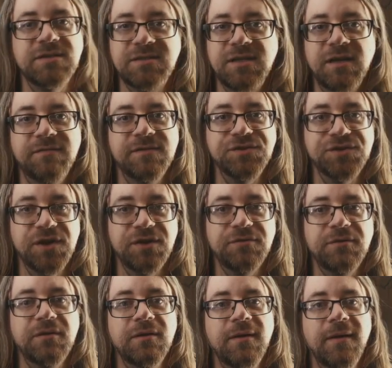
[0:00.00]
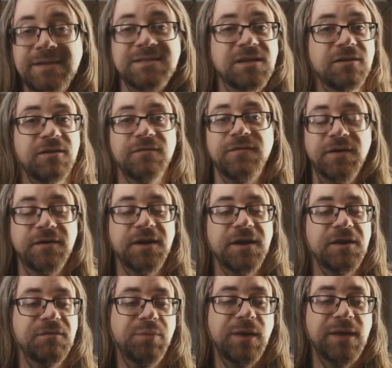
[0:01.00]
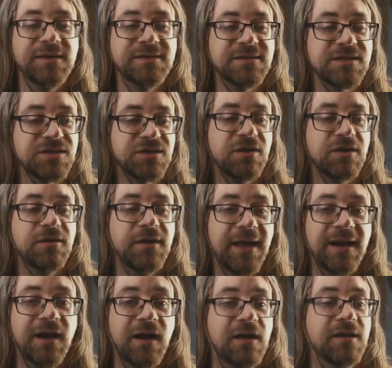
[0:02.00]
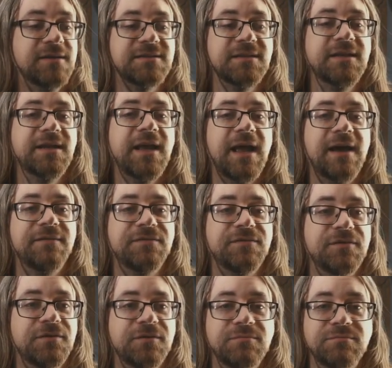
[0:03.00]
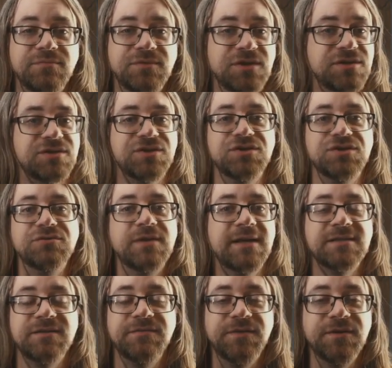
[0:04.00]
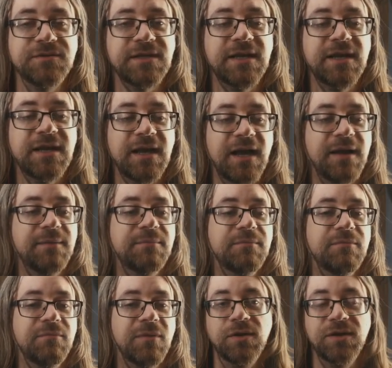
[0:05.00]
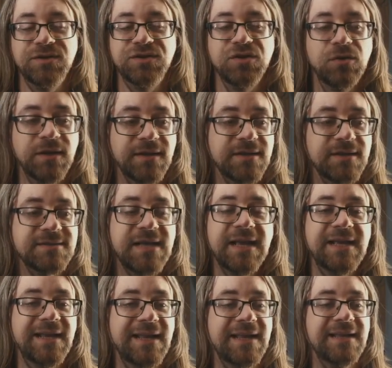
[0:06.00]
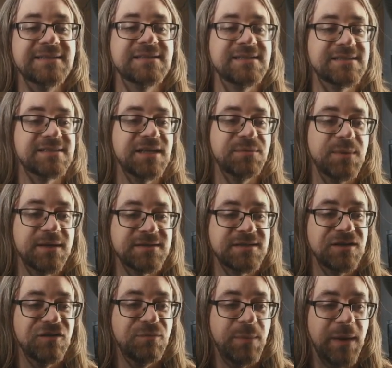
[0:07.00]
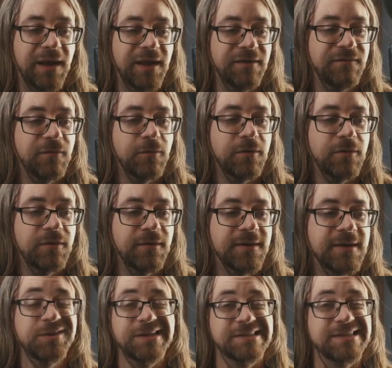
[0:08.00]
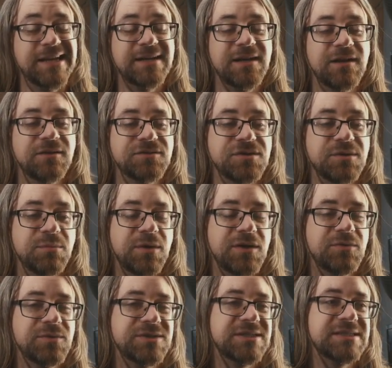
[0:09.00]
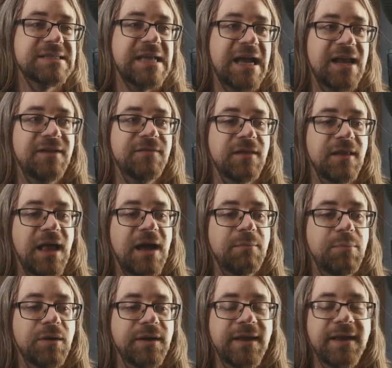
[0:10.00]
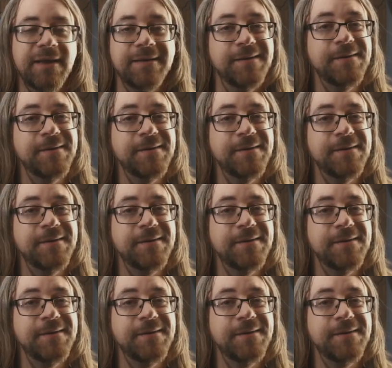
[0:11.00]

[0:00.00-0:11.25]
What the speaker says: stuff in general. But it's still a very good place to start. And honestly, after just 2 days of using it, I'm totally sold on this. I could easily see myself paying for it. It's only $10 a month, which is kind of a lot, but yeah,